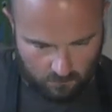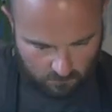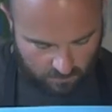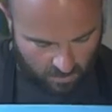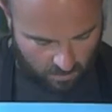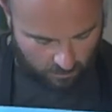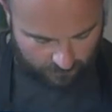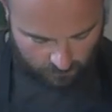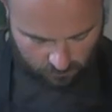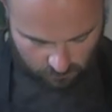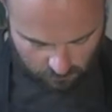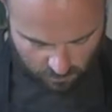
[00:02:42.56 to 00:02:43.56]
Beautiful.
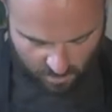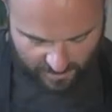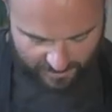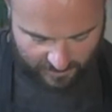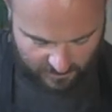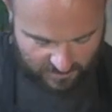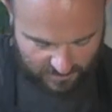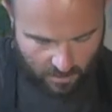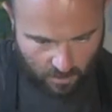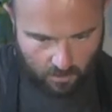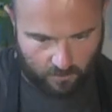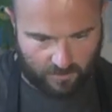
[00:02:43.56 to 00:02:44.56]
Right, so
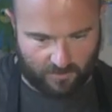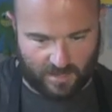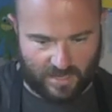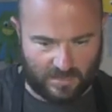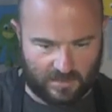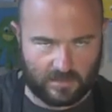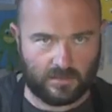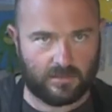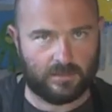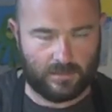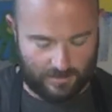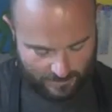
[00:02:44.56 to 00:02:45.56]
are we ready?
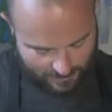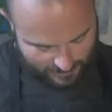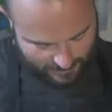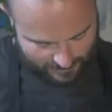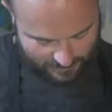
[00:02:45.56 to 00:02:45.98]
Let's